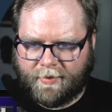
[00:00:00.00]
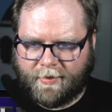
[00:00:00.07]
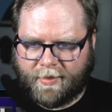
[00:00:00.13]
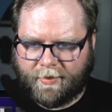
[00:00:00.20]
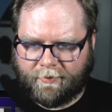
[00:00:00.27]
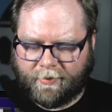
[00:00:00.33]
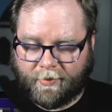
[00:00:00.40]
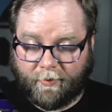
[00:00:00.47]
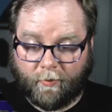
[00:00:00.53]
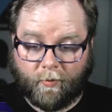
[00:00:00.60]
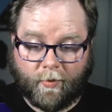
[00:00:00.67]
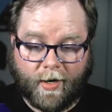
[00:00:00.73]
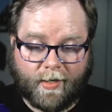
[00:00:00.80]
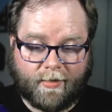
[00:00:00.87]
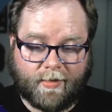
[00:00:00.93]
Now we're going to
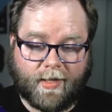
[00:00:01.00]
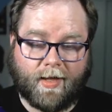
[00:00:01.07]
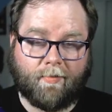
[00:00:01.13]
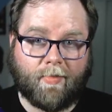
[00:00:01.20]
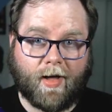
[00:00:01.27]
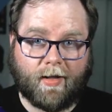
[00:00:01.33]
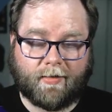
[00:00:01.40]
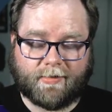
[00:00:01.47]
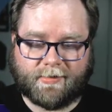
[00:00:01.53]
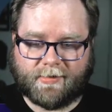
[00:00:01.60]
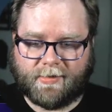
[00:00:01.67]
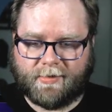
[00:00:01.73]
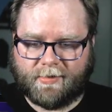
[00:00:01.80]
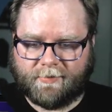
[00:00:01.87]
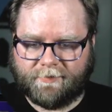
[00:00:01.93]
write that
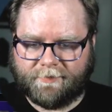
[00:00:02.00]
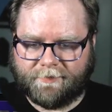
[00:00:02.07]
policy.